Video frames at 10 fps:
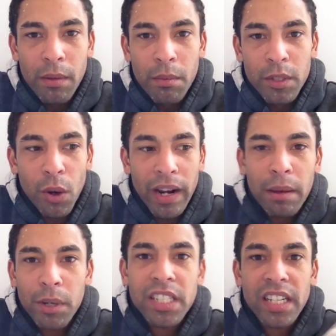So I
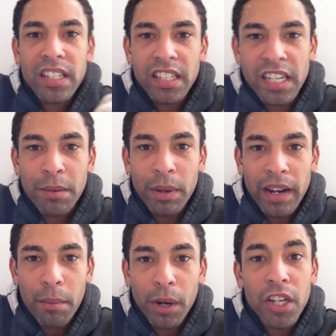let my sister sleep in
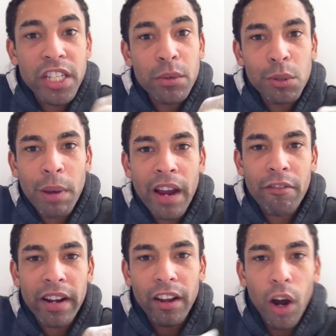there because she was paying
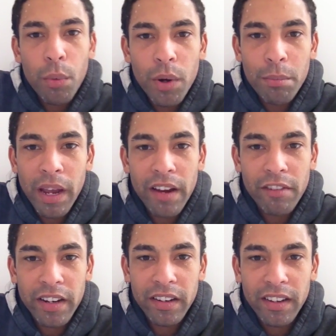rent. I weren't paying
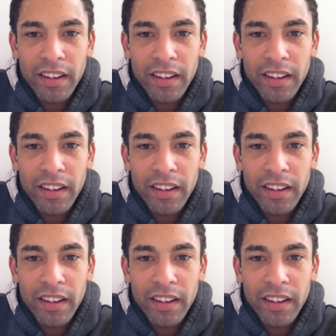rent.